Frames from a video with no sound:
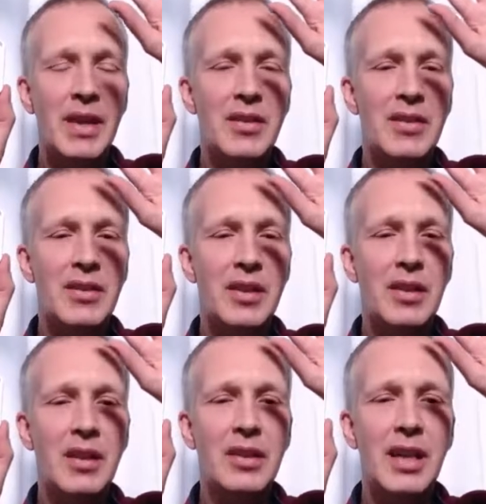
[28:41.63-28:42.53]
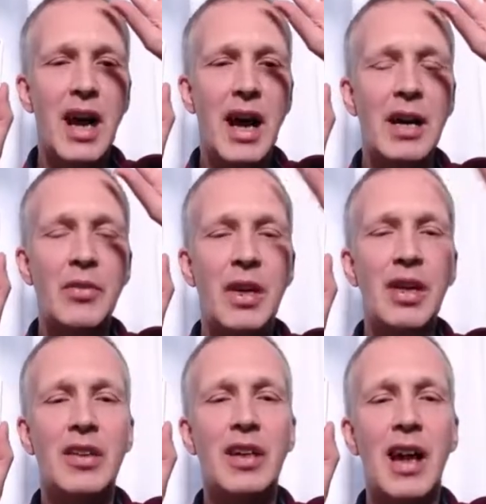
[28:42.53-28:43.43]
It's the
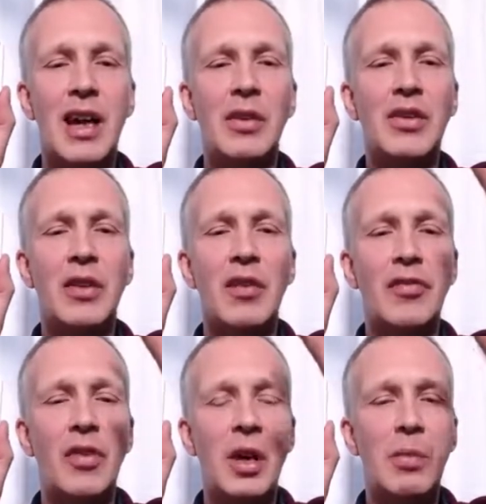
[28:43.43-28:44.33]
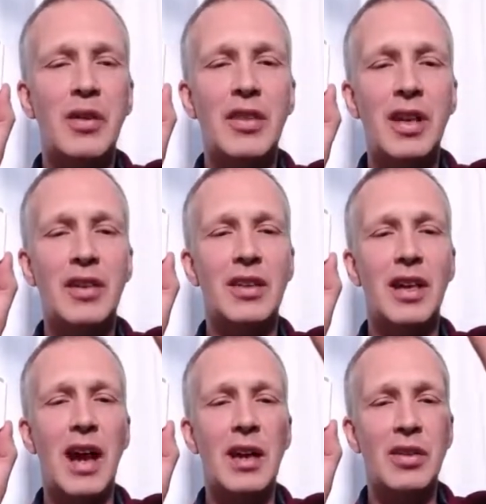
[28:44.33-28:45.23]
hundreds and hundreds of frequencies
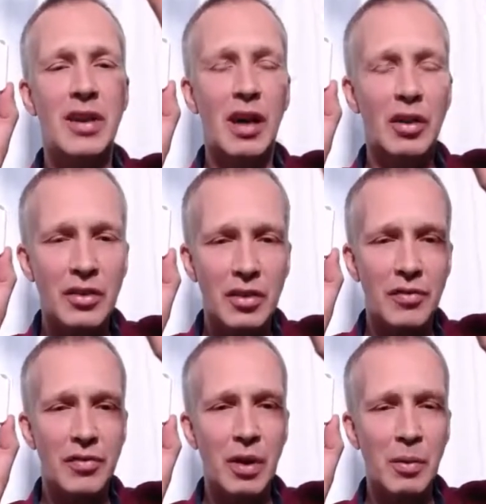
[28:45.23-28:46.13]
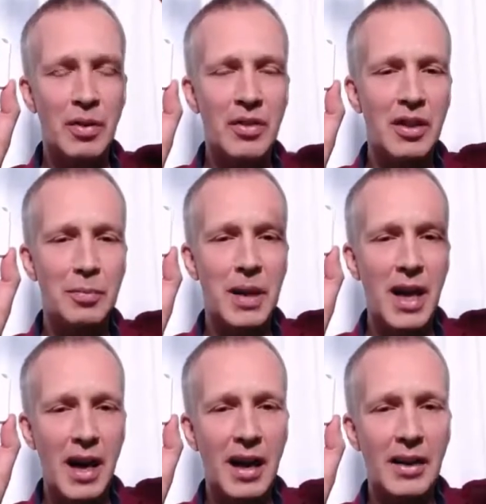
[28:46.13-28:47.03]
and 100,000s of frequencies
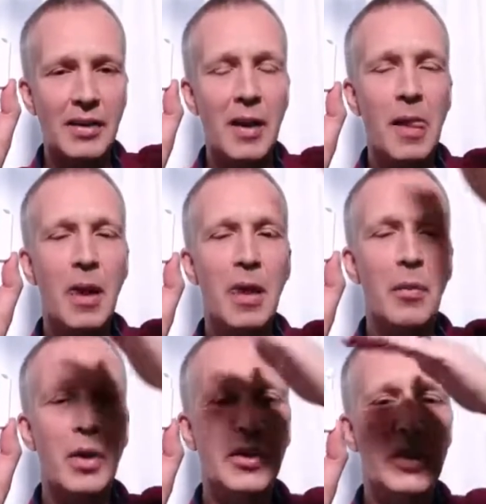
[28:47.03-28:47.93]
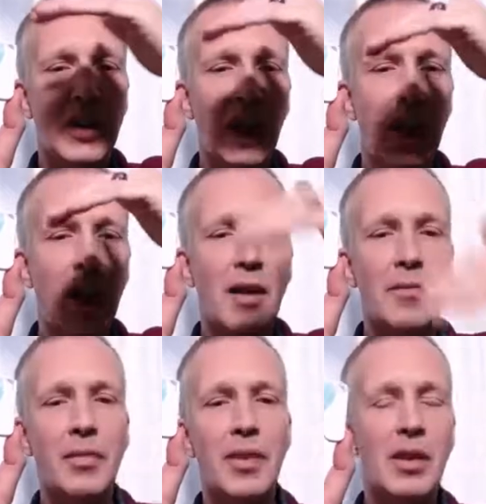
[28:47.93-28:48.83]
behind, which are